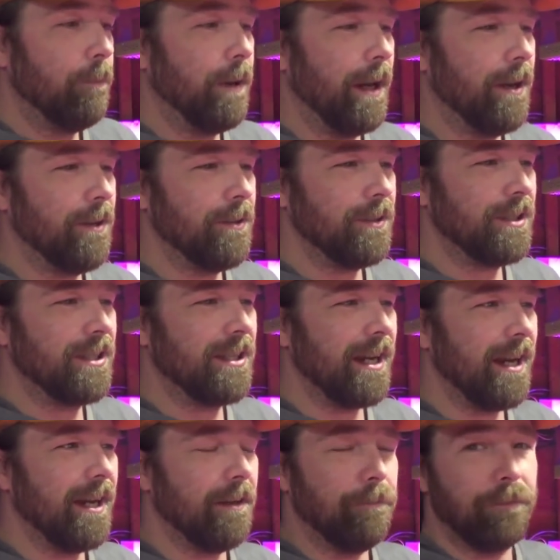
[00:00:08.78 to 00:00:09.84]
about
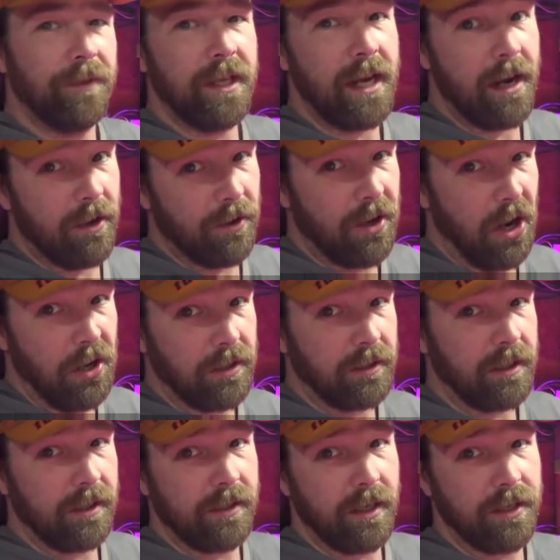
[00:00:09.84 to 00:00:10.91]
um, the
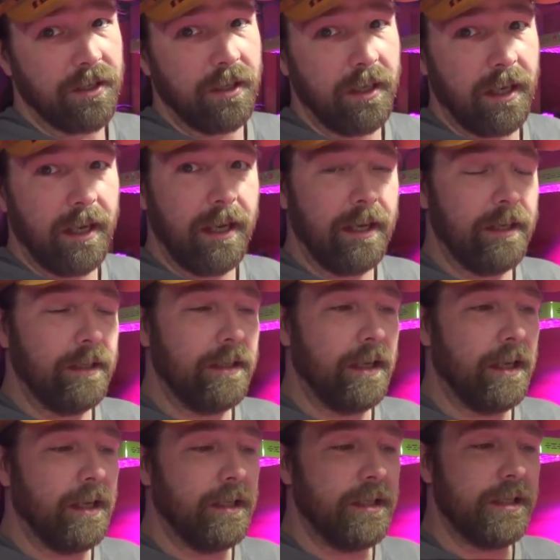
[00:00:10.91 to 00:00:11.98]
AeroGarden decision and uh,